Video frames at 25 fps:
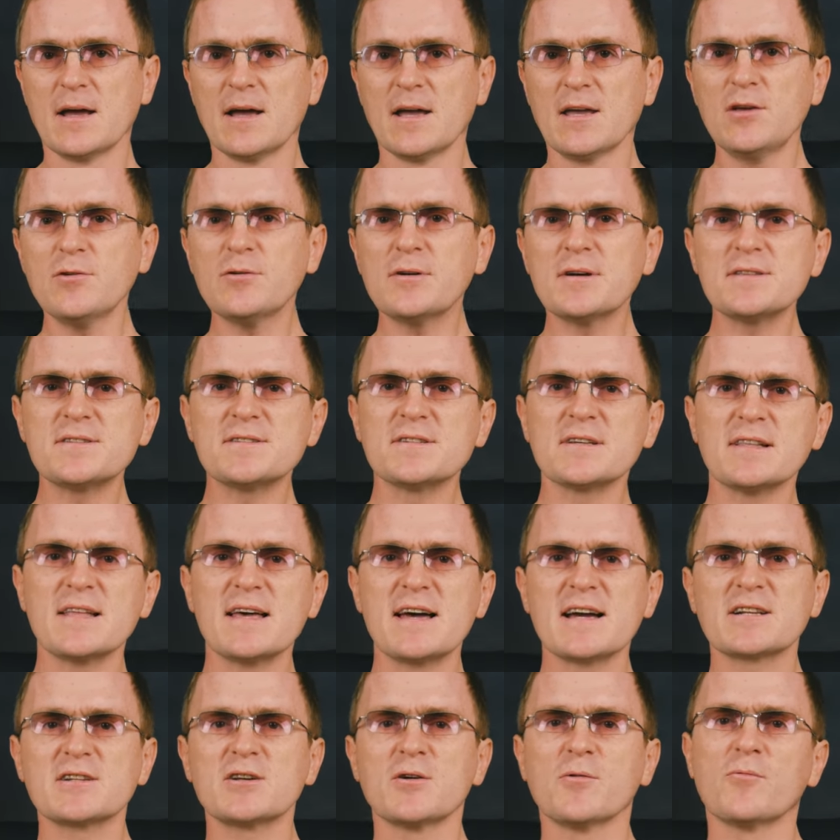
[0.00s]
You can
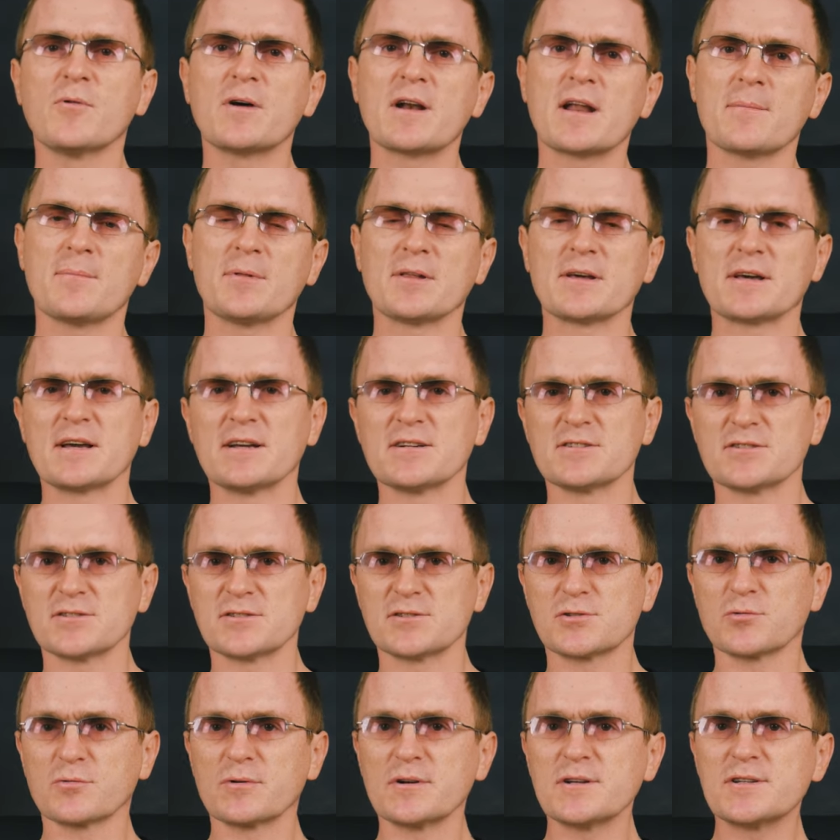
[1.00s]
select what
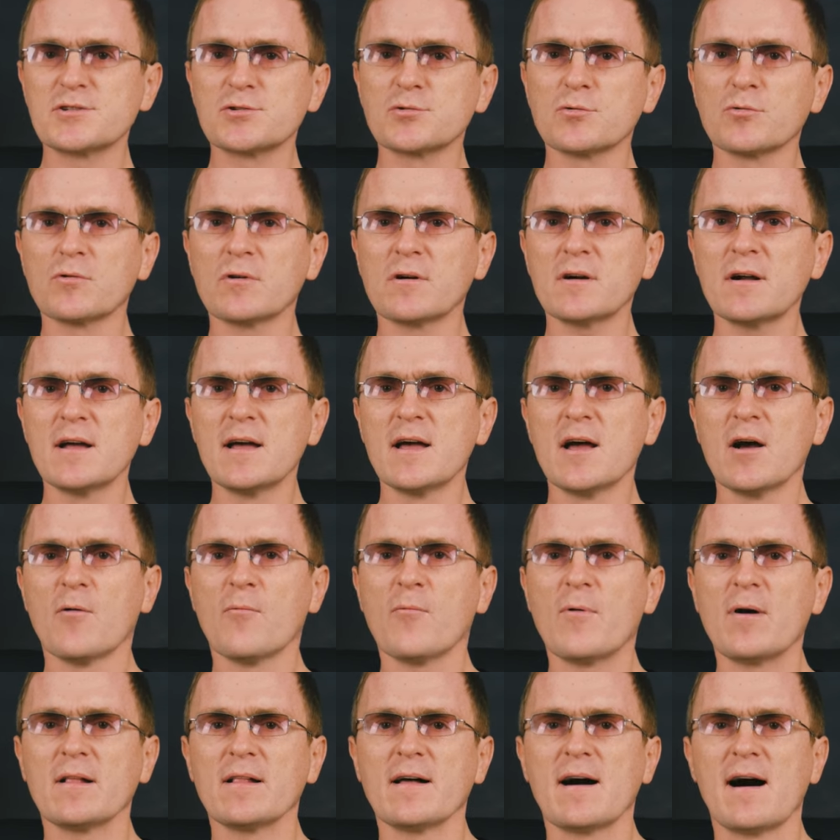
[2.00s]
applications to restore,
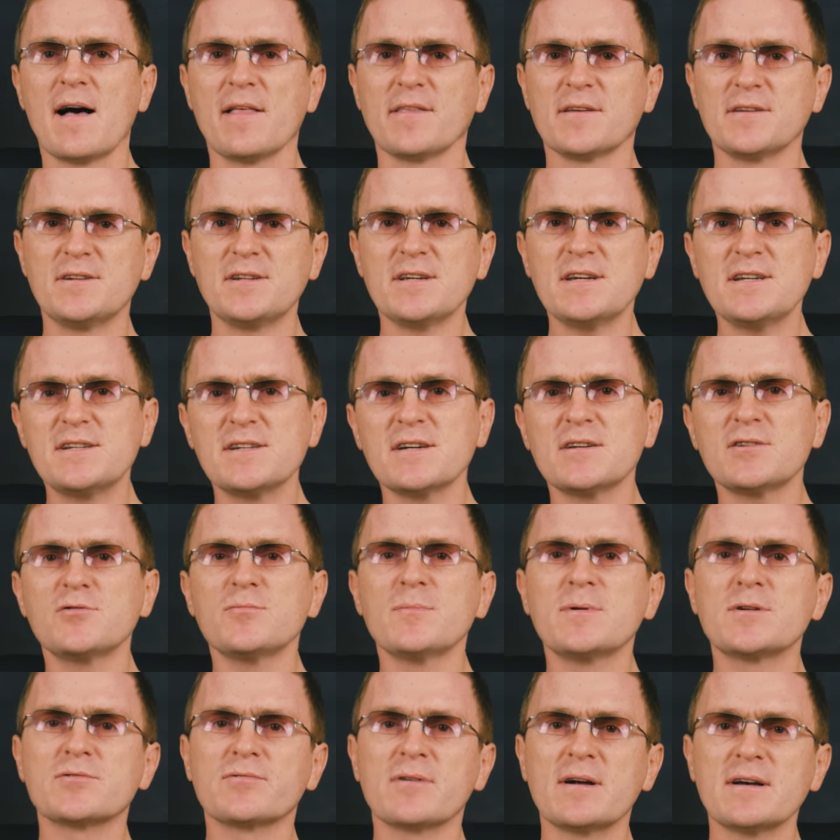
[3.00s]
while other data to
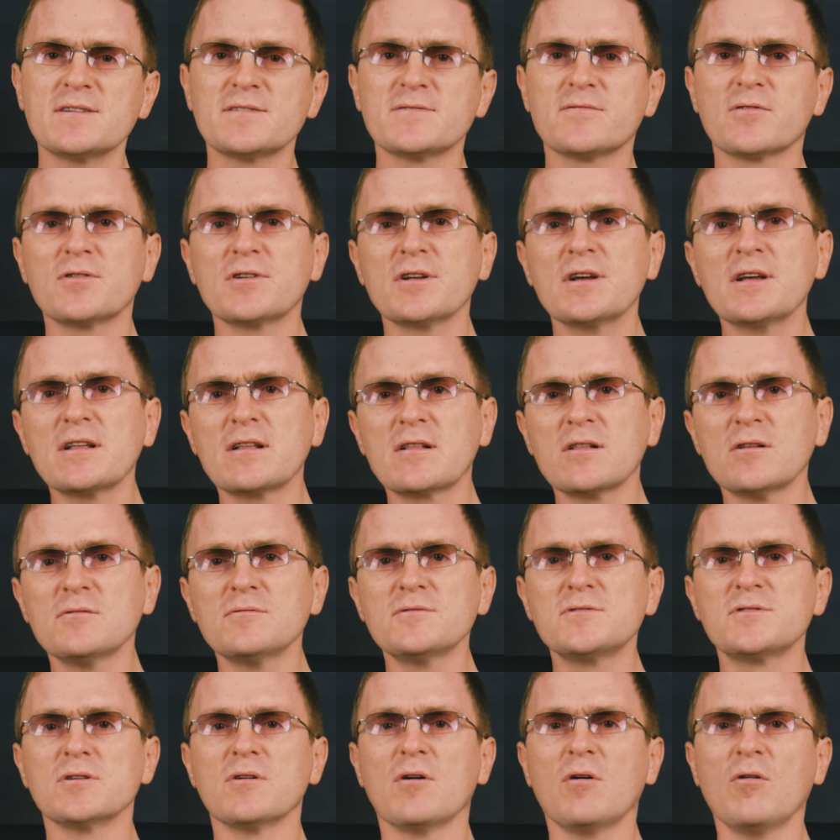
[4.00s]
be transferred
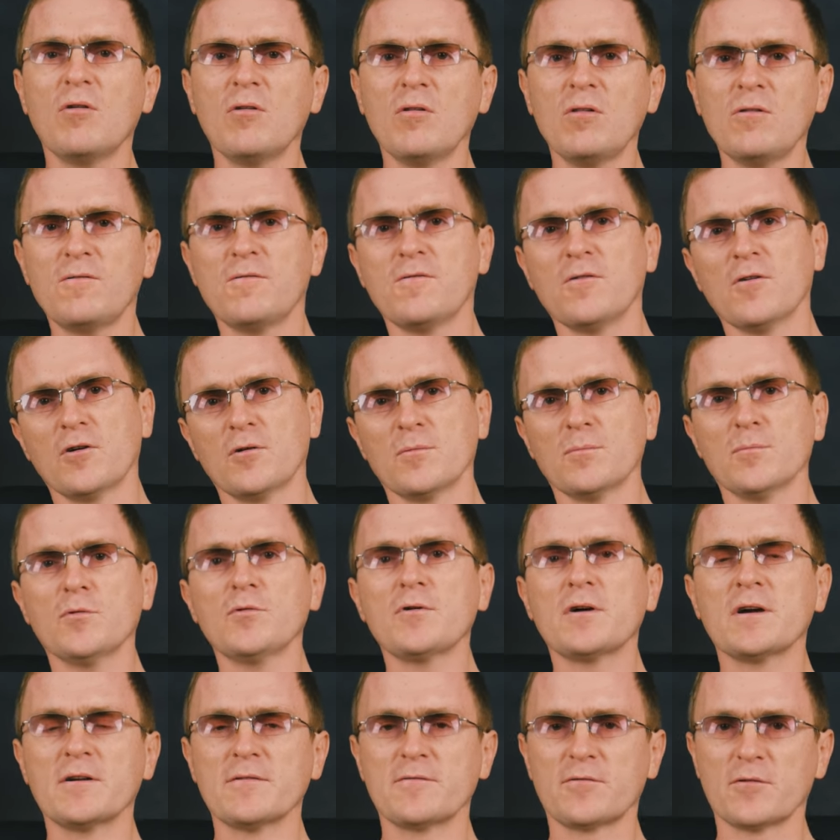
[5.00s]
includes all phone
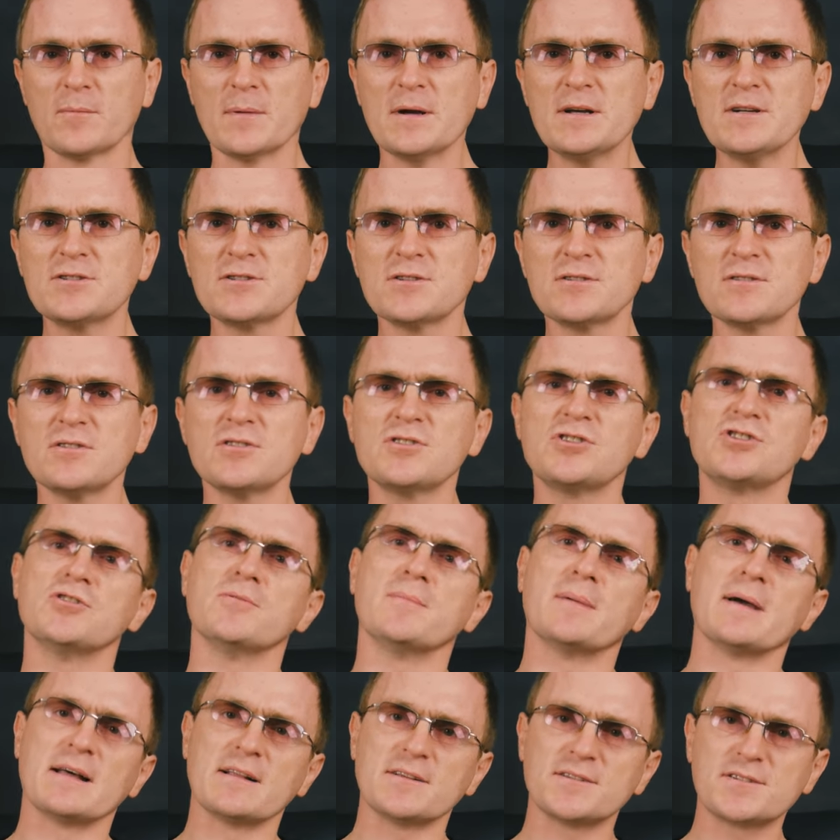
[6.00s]
book information,
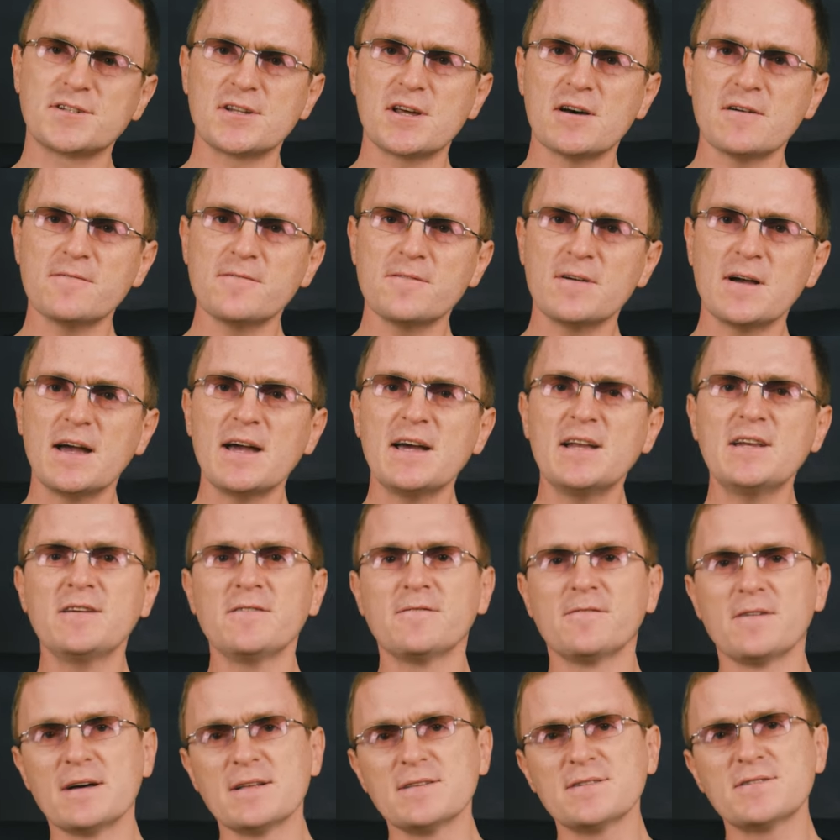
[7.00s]
Gmail stuff and
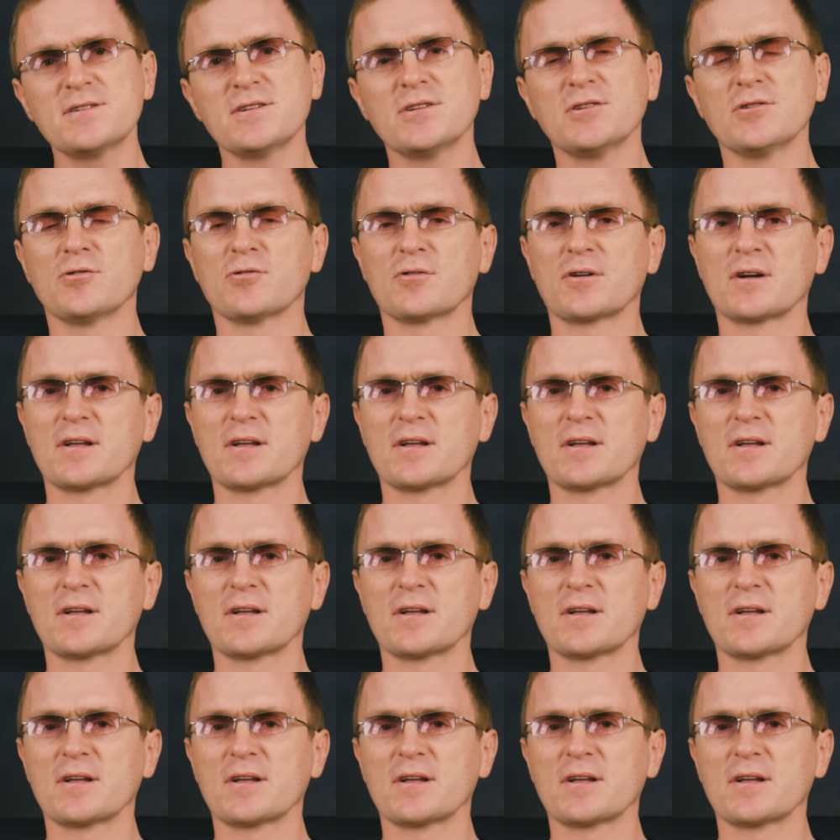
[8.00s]
events in your